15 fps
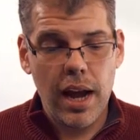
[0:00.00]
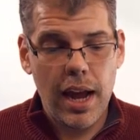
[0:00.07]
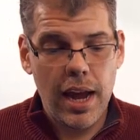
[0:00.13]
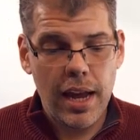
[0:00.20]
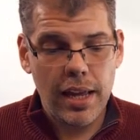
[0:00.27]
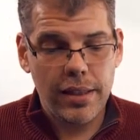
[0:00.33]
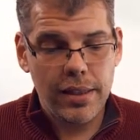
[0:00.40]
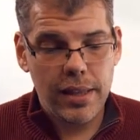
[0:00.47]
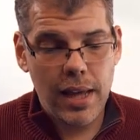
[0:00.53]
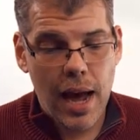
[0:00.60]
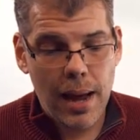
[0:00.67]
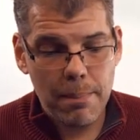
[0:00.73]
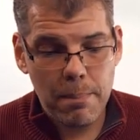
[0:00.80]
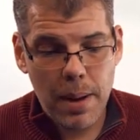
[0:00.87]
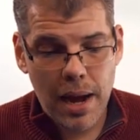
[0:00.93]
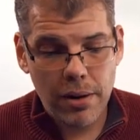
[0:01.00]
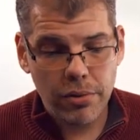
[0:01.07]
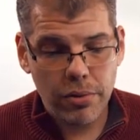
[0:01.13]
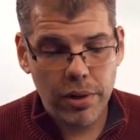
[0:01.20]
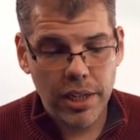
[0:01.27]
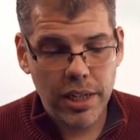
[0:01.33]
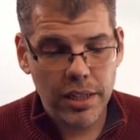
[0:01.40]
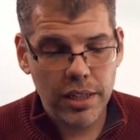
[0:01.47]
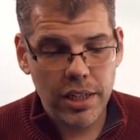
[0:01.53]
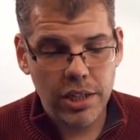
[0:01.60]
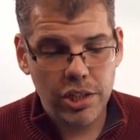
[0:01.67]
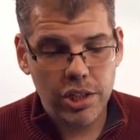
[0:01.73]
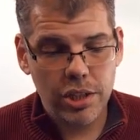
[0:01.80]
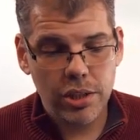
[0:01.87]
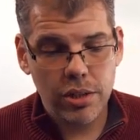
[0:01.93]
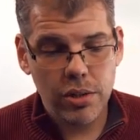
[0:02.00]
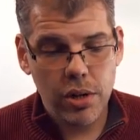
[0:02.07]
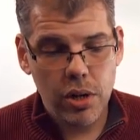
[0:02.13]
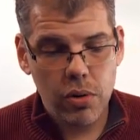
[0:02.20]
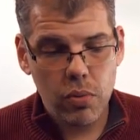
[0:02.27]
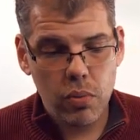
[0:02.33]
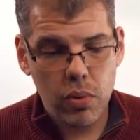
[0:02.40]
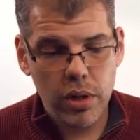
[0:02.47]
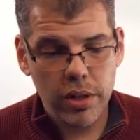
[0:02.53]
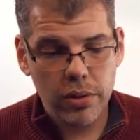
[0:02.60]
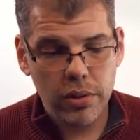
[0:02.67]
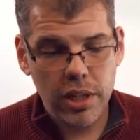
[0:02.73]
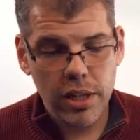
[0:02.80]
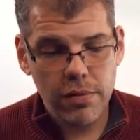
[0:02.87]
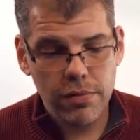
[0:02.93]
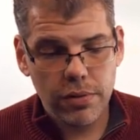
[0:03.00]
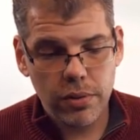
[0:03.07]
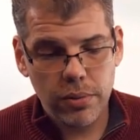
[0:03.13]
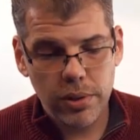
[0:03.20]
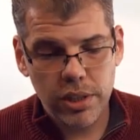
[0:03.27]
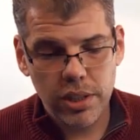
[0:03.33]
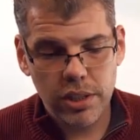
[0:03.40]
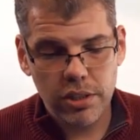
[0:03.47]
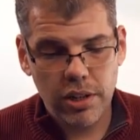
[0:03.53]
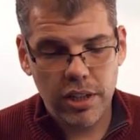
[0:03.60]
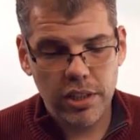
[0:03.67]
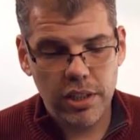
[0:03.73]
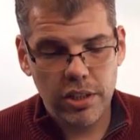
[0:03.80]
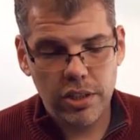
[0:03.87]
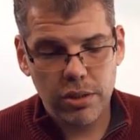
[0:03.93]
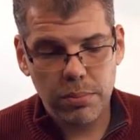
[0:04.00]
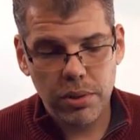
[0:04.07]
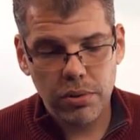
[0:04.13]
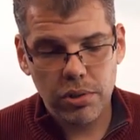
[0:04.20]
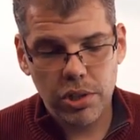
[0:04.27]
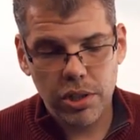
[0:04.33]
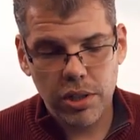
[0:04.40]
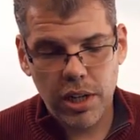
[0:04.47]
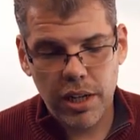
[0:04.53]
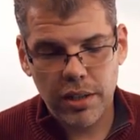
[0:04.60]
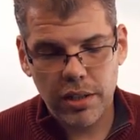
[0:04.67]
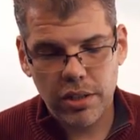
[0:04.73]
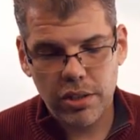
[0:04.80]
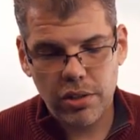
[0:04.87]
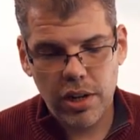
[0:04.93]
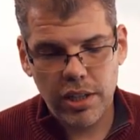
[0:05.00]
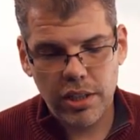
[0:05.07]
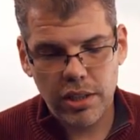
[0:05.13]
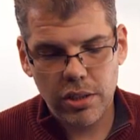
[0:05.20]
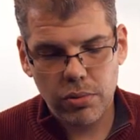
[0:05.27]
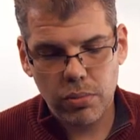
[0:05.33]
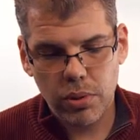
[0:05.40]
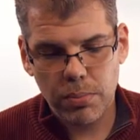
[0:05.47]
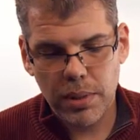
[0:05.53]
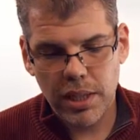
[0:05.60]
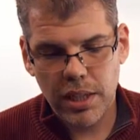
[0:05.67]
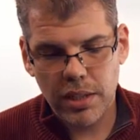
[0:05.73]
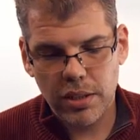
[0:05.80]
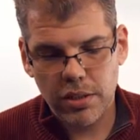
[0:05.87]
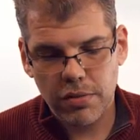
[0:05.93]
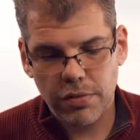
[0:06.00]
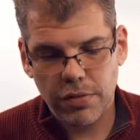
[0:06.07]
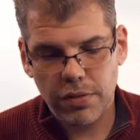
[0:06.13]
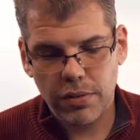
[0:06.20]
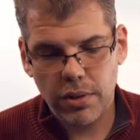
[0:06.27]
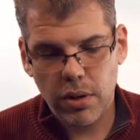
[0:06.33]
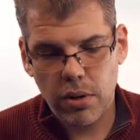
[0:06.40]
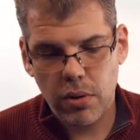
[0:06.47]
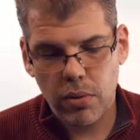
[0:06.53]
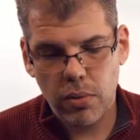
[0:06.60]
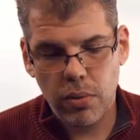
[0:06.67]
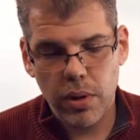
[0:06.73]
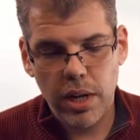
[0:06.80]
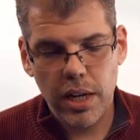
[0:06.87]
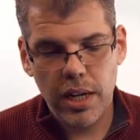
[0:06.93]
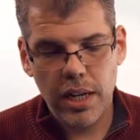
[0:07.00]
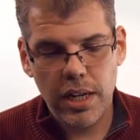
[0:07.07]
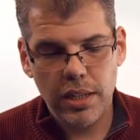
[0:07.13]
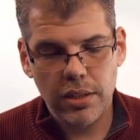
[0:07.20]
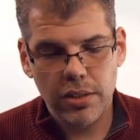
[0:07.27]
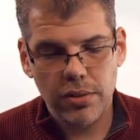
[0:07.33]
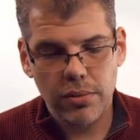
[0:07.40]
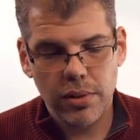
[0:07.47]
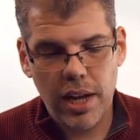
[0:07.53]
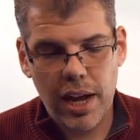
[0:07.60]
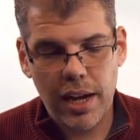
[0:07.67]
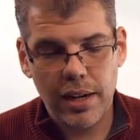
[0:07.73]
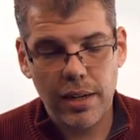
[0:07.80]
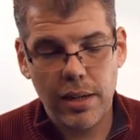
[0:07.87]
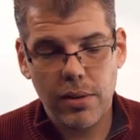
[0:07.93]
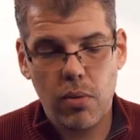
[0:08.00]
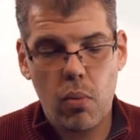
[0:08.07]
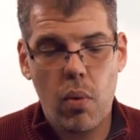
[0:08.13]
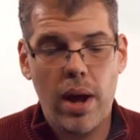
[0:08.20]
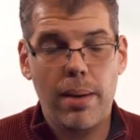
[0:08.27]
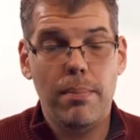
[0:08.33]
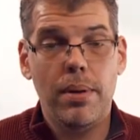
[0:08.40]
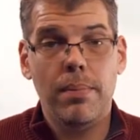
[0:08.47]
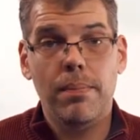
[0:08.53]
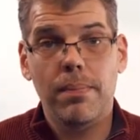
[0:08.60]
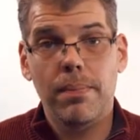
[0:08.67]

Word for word: And that boundary condition will influence the stress distribution and the stresses will begin to flow into that web.